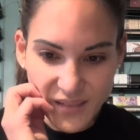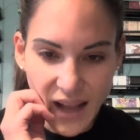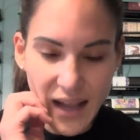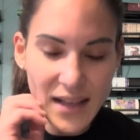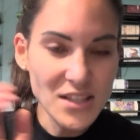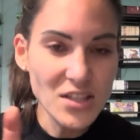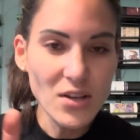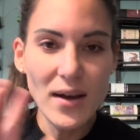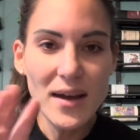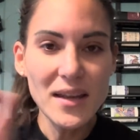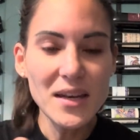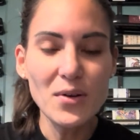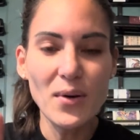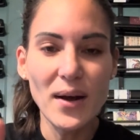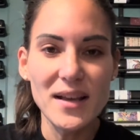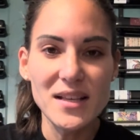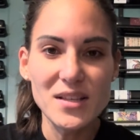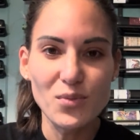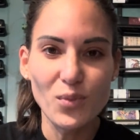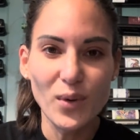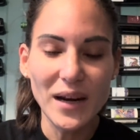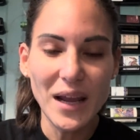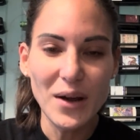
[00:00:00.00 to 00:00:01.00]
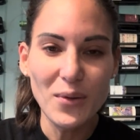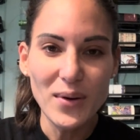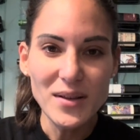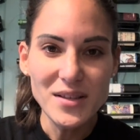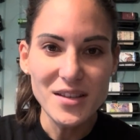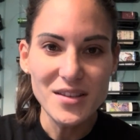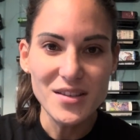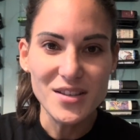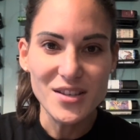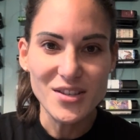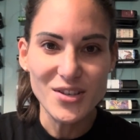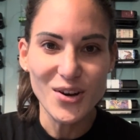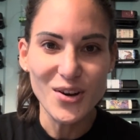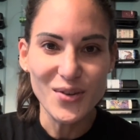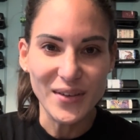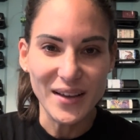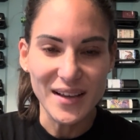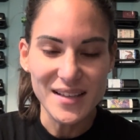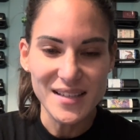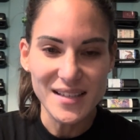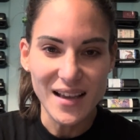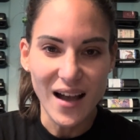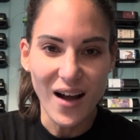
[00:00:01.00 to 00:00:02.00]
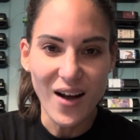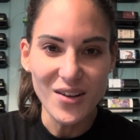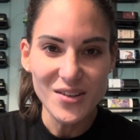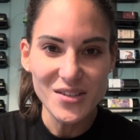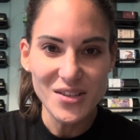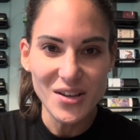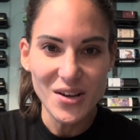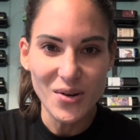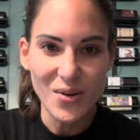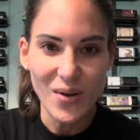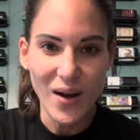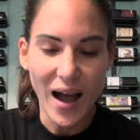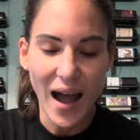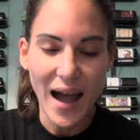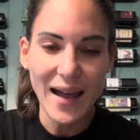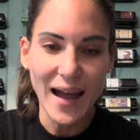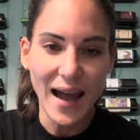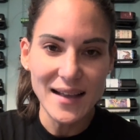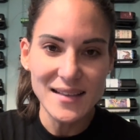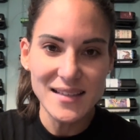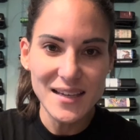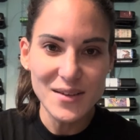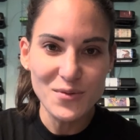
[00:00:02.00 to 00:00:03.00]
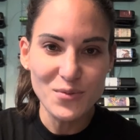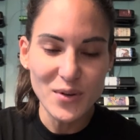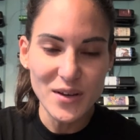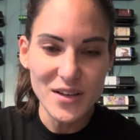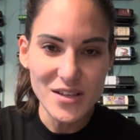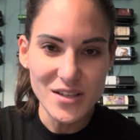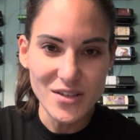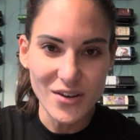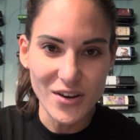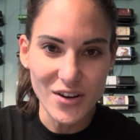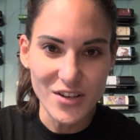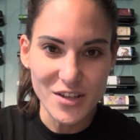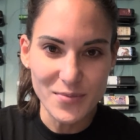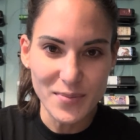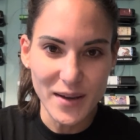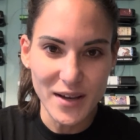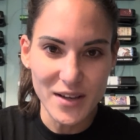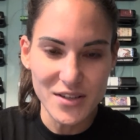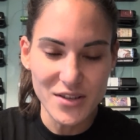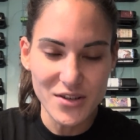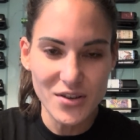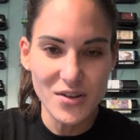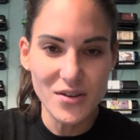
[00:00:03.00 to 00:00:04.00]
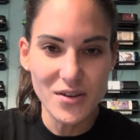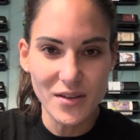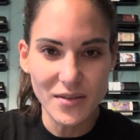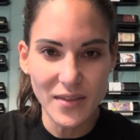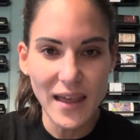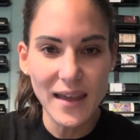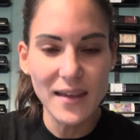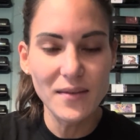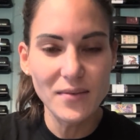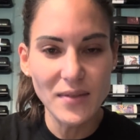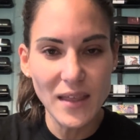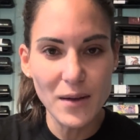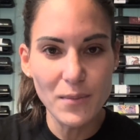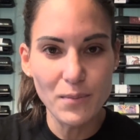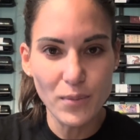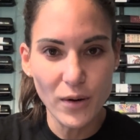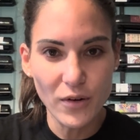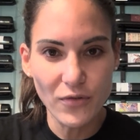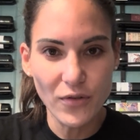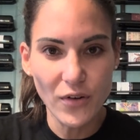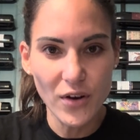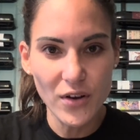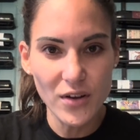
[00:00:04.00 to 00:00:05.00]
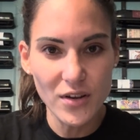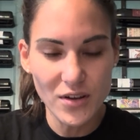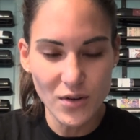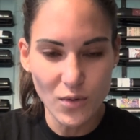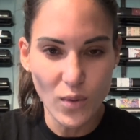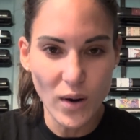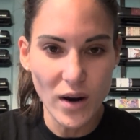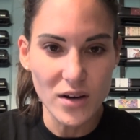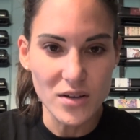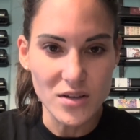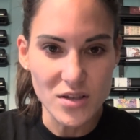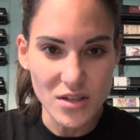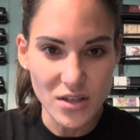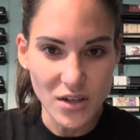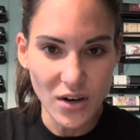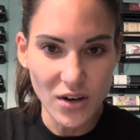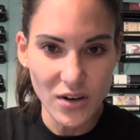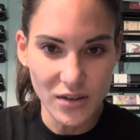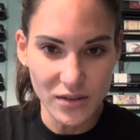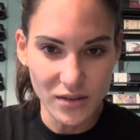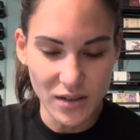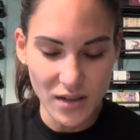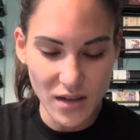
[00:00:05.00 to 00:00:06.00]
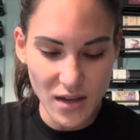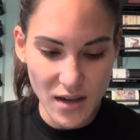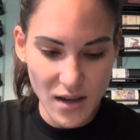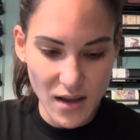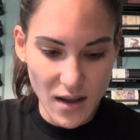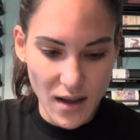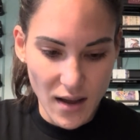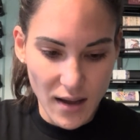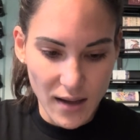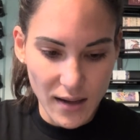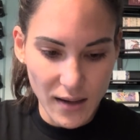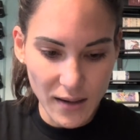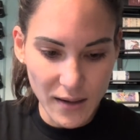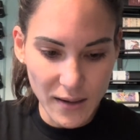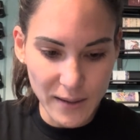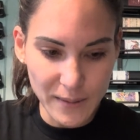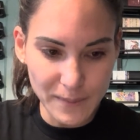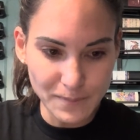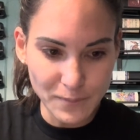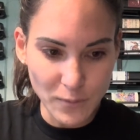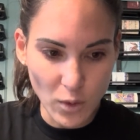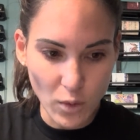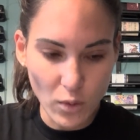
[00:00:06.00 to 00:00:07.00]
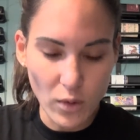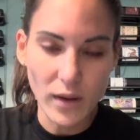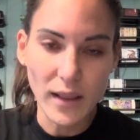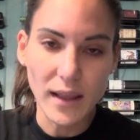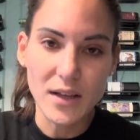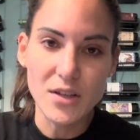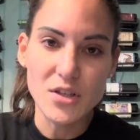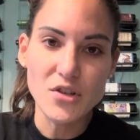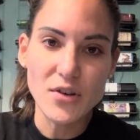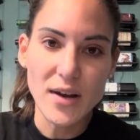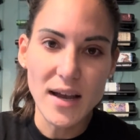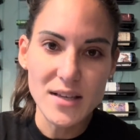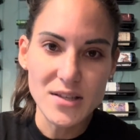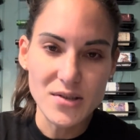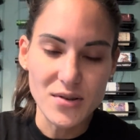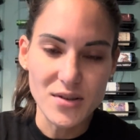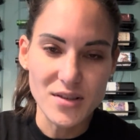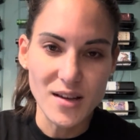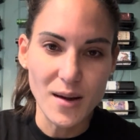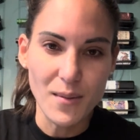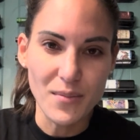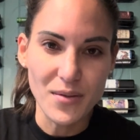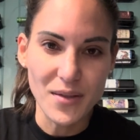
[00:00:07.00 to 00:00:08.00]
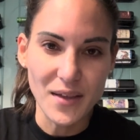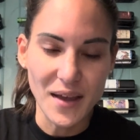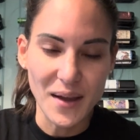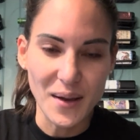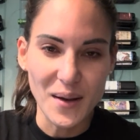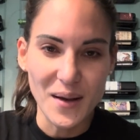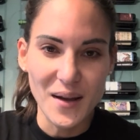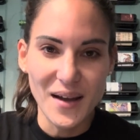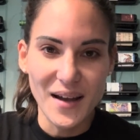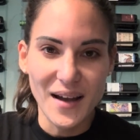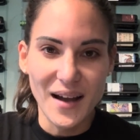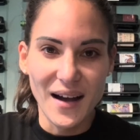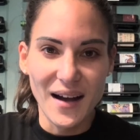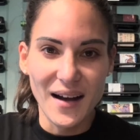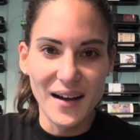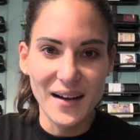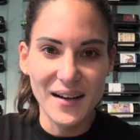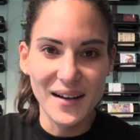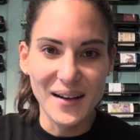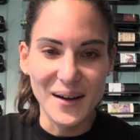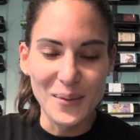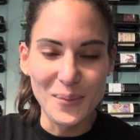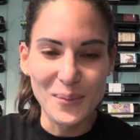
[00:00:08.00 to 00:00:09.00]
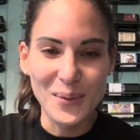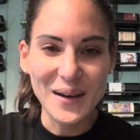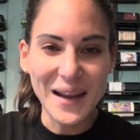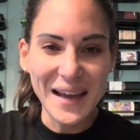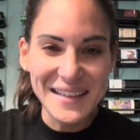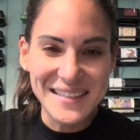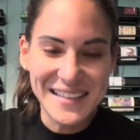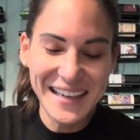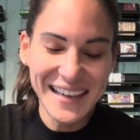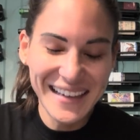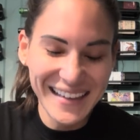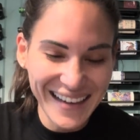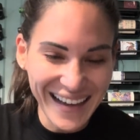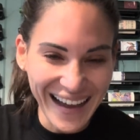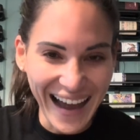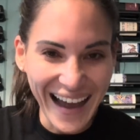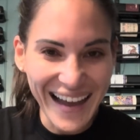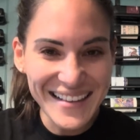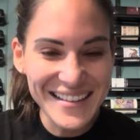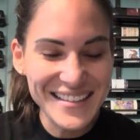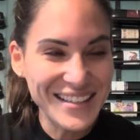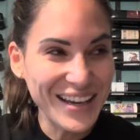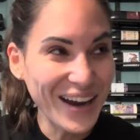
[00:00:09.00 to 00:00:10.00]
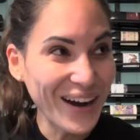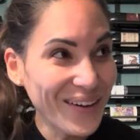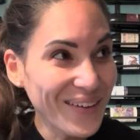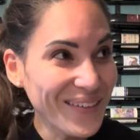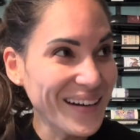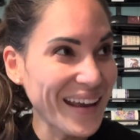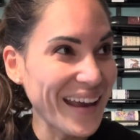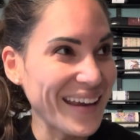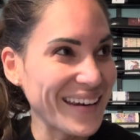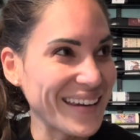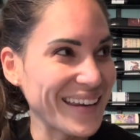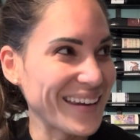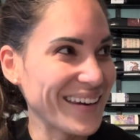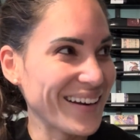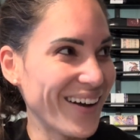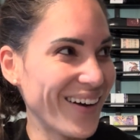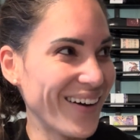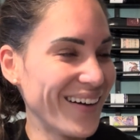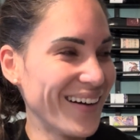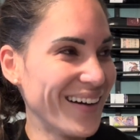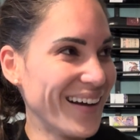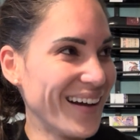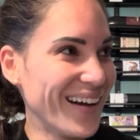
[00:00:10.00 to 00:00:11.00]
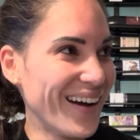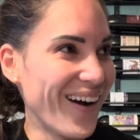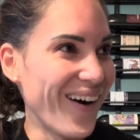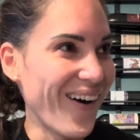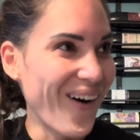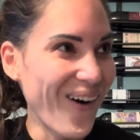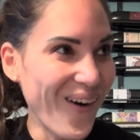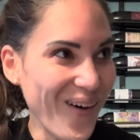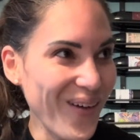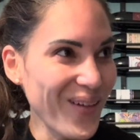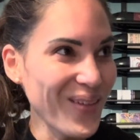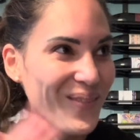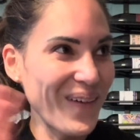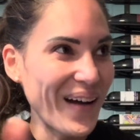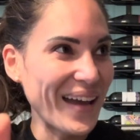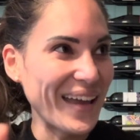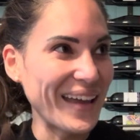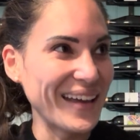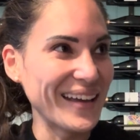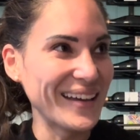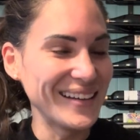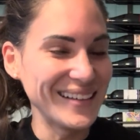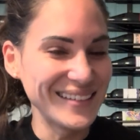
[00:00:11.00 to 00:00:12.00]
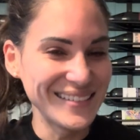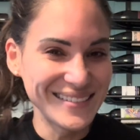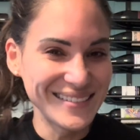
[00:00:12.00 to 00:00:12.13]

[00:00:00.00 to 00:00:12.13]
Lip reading: so anyways, when I went to the service, also, I did research, because they prefer you to wear a skirt or like a dress or something. But I donated all my